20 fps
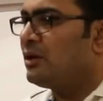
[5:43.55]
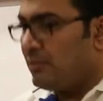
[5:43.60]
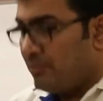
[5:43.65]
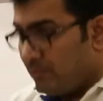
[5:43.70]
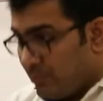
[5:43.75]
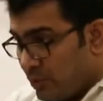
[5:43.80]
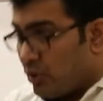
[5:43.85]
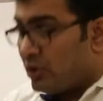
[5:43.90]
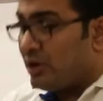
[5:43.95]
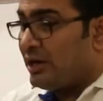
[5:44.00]

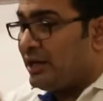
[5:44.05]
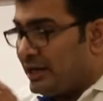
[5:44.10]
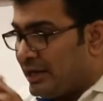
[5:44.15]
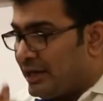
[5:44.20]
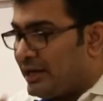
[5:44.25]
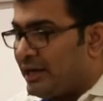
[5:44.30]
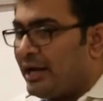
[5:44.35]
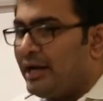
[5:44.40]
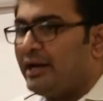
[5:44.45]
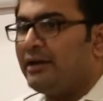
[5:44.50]
More
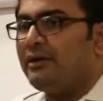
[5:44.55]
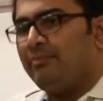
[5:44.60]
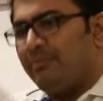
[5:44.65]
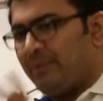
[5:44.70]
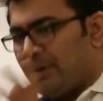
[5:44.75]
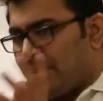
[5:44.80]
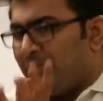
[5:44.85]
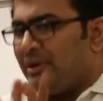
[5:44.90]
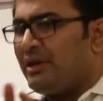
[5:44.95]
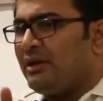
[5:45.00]
needed, right?
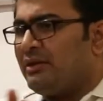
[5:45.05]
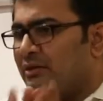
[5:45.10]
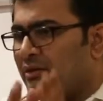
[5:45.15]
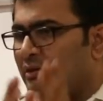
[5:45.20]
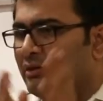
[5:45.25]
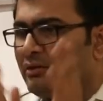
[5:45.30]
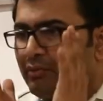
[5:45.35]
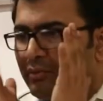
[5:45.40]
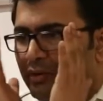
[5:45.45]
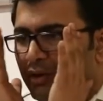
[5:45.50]
Maybe
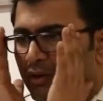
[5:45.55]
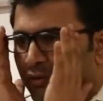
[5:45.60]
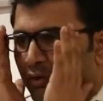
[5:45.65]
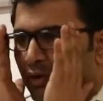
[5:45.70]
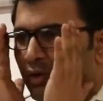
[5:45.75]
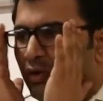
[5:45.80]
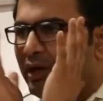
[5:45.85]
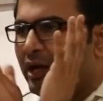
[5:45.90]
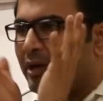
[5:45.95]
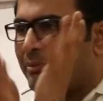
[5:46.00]
if you
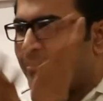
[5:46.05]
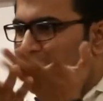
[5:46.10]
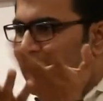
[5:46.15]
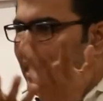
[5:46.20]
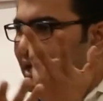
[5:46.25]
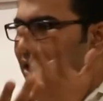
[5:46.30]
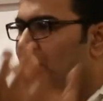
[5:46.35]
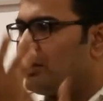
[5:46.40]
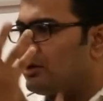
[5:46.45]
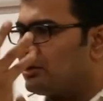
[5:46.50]
look at
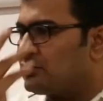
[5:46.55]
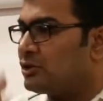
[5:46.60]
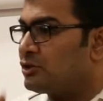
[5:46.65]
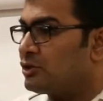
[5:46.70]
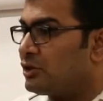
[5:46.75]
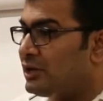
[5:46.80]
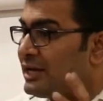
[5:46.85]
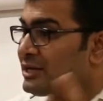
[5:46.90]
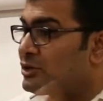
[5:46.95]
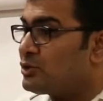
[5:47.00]
planning also,
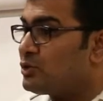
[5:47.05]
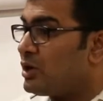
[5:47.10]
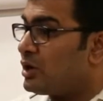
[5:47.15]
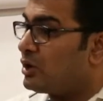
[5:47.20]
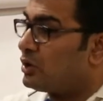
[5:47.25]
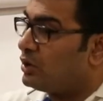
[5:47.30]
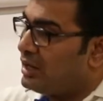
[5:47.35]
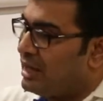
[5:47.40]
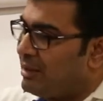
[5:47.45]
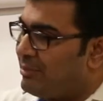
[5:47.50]
so let us do a
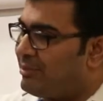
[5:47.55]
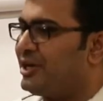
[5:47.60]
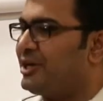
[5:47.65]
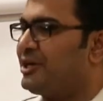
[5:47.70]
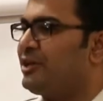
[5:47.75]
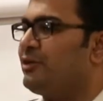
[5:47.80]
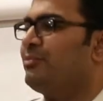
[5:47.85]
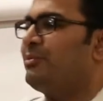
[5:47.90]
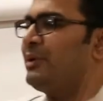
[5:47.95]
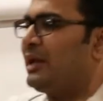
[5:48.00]

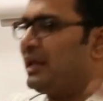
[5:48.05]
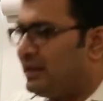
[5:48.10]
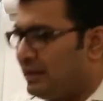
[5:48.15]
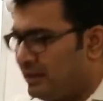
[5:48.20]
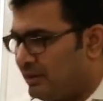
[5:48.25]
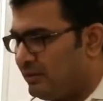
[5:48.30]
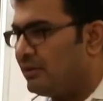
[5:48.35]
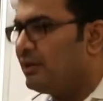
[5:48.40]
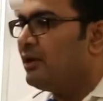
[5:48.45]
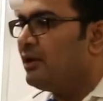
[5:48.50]
collaborative planning,
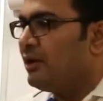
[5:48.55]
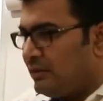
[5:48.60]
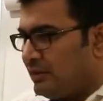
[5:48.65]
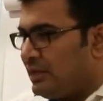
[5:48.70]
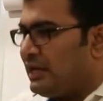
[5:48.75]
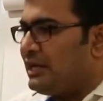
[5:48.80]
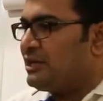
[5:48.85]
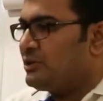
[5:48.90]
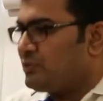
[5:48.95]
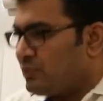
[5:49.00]

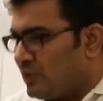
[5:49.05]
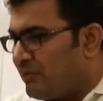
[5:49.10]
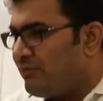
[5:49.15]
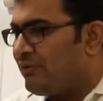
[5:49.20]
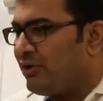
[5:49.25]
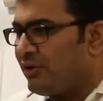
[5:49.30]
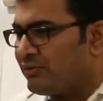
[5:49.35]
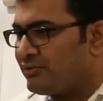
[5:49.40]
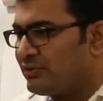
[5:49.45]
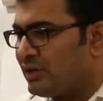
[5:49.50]
that is one
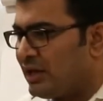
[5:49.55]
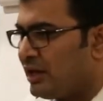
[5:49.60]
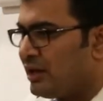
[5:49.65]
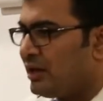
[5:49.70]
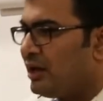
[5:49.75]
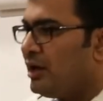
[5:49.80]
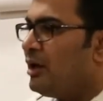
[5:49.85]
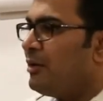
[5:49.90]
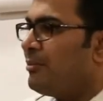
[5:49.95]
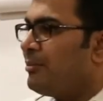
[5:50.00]
way of saying,
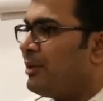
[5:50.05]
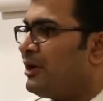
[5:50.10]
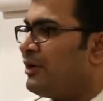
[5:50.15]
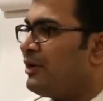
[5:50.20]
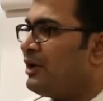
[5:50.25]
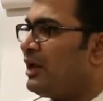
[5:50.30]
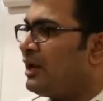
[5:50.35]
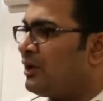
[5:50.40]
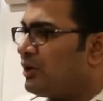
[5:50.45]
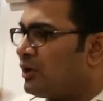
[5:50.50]
but
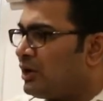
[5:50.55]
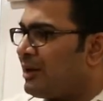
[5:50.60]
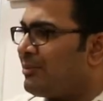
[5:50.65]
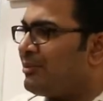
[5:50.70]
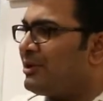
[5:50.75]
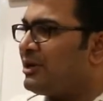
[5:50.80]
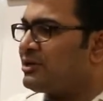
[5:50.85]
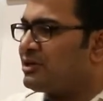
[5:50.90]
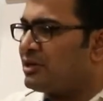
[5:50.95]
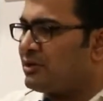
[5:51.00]
real
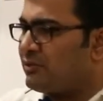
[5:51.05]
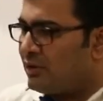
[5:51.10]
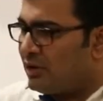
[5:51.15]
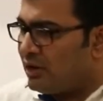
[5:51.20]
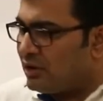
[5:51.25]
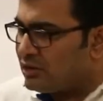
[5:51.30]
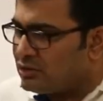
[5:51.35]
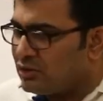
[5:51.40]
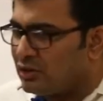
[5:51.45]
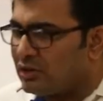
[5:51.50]
collaboration will
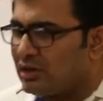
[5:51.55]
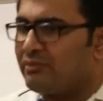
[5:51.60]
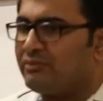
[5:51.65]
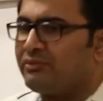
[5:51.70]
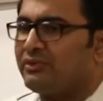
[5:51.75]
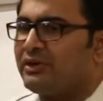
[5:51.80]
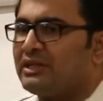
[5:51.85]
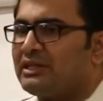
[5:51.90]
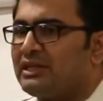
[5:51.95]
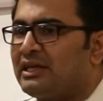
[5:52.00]
also come
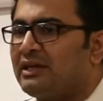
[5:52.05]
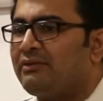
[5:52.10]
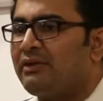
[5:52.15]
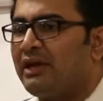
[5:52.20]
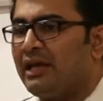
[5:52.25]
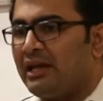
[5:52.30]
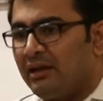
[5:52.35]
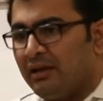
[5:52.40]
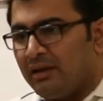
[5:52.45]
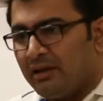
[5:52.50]
further
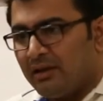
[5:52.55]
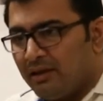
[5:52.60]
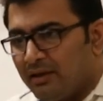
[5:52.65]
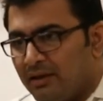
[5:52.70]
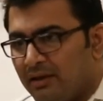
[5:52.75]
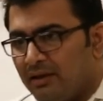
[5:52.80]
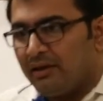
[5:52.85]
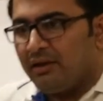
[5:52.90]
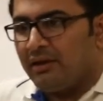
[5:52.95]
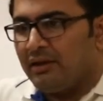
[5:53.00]
when
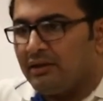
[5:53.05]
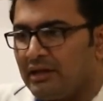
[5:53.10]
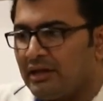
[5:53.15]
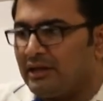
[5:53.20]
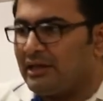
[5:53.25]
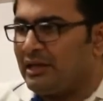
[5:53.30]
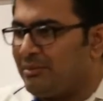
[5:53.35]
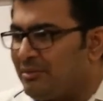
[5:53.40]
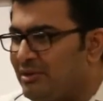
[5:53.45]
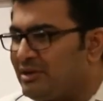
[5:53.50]
the
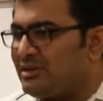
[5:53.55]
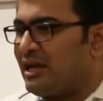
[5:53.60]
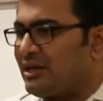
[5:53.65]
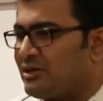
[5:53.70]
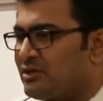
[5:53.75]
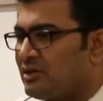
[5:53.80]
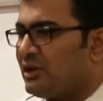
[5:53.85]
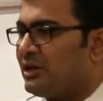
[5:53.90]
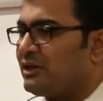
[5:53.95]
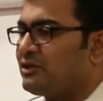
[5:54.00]
team is
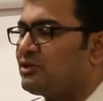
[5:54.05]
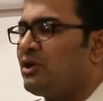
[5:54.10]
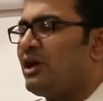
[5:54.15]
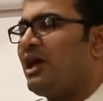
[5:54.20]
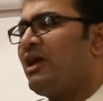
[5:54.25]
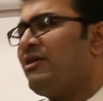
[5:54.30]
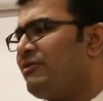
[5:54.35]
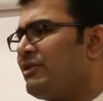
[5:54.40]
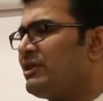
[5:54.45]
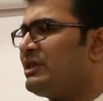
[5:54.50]
actually, so
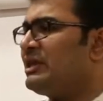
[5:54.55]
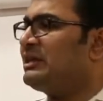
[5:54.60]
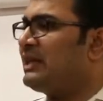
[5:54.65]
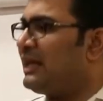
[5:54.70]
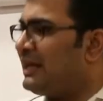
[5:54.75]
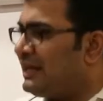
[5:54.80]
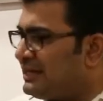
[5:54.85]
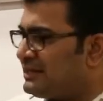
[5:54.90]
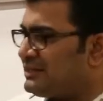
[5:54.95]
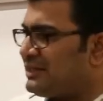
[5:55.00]
everything,
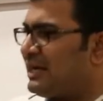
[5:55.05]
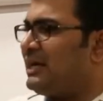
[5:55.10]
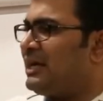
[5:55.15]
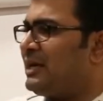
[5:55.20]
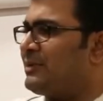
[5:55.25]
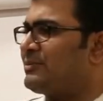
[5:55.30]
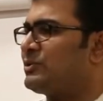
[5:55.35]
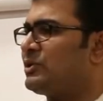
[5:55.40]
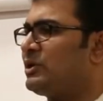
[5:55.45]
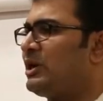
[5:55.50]
daily
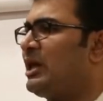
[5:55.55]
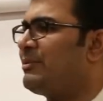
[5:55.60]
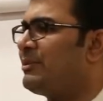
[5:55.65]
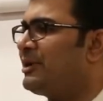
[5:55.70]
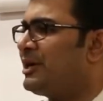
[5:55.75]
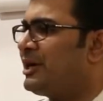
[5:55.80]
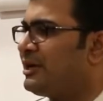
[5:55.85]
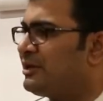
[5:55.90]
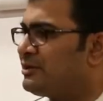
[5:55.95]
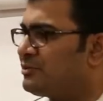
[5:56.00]
stand-ups
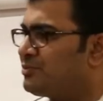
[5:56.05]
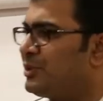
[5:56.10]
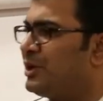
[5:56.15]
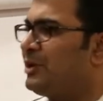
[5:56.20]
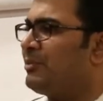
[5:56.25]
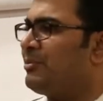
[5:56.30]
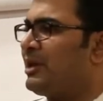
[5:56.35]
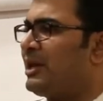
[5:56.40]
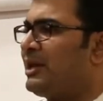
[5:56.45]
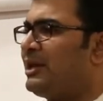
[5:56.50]
collaborate,
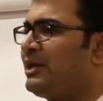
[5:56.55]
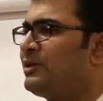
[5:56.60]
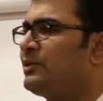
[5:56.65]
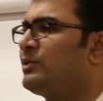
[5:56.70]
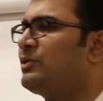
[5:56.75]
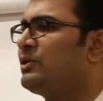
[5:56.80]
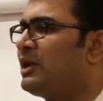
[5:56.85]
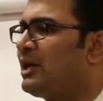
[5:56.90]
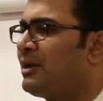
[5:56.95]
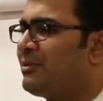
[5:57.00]
sprint planning you
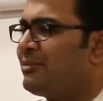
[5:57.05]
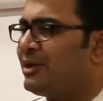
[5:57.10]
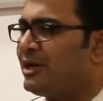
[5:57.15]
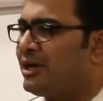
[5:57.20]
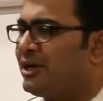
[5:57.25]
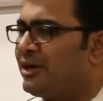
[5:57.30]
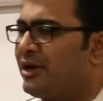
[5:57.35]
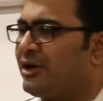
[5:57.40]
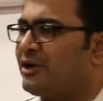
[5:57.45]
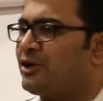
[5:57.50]

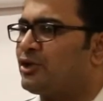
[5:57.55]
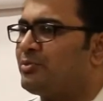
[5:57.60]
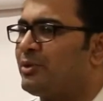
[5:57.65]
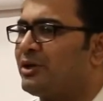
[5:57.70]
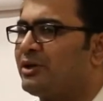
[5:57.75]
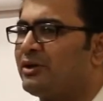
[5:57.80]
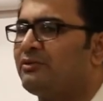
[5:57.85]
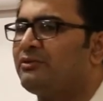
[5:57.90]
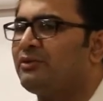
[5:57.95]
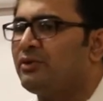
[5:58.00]
collaborate,
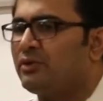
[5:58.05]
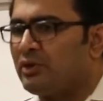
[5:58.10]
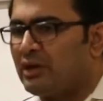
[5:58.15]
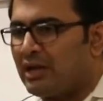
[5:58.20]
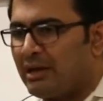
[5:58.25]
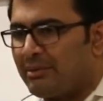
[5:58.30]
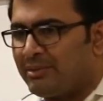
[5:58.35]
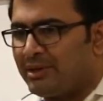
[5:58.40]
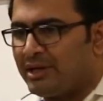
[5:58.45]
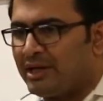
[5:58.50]
retrospective you
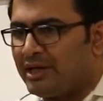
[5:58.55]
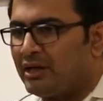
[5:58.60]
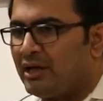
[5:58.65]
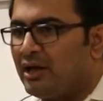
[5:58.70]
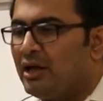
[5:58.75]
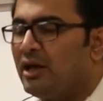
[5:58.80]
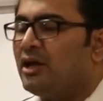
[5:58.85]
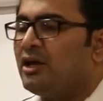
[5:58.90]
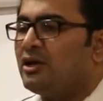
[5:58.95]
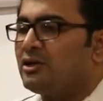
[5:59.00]
collaborate.
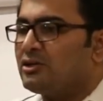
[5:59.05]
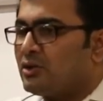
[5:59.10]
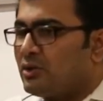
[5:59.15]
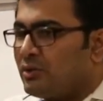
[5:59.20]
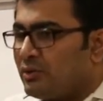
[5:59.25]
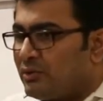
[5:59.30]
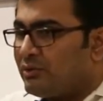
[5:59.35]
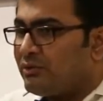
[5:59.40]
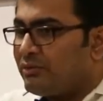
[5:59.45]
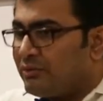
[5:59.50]

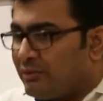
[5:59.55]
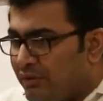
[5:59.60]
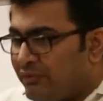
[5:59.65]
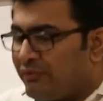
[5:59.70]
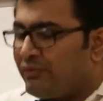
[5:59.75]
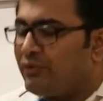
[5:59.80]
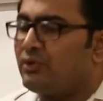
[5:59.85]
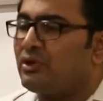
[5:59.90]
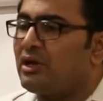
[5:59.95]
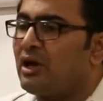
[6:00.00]
So
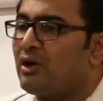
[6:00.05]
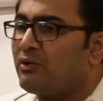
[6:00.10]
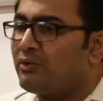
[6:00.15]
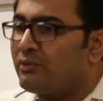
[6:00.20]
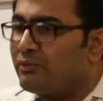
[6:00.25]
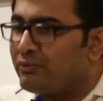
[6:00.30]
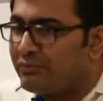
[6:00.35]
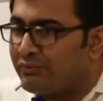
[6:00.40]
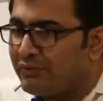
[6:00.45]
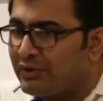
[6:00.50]
if you
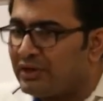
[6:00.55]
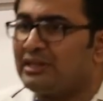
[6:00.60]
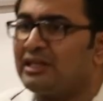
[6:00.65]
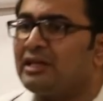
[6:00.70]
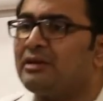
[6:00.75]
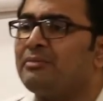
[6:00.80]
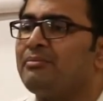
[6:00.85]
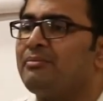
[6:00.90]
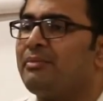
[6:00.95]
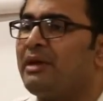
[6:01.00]
now
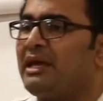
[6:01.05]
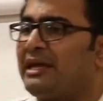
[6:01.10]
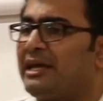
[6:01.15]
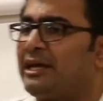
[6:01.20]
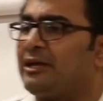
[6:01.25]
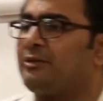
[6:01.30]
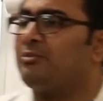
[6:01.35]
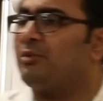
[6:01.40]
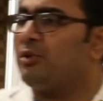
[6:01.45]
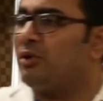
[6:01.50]
further make
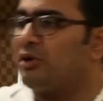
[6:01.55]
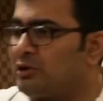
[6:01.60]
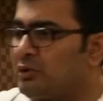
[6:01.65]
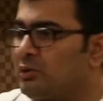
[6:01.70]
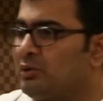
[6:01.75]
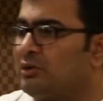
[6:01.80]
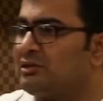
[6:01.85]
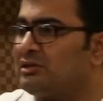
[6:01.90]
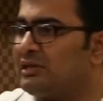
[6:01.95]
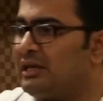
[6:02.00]
it more
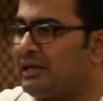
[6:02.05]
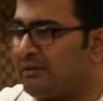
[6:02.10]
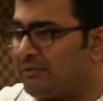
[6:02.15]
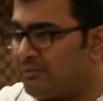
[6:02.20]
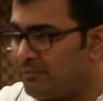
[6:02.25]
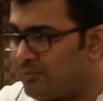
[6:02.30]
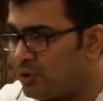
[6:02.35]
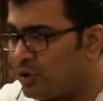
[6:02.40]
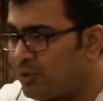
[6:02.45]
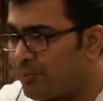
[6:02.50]
tools and more